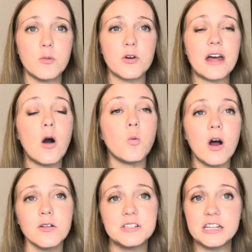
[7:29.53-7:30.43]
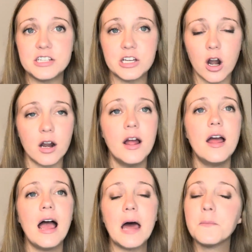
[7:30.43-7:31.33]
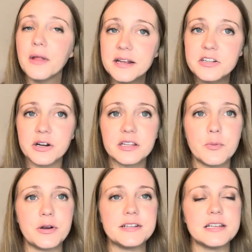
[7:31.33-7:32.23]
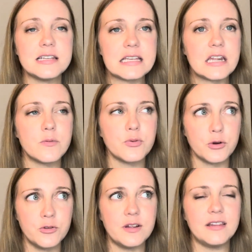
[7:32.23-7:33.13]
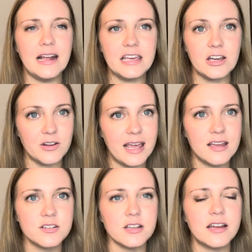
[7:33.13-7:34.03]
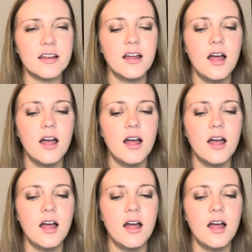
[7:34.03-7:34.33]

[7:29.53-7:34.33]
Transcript: with how well DTR had played during the preseason and proven that he could handle it.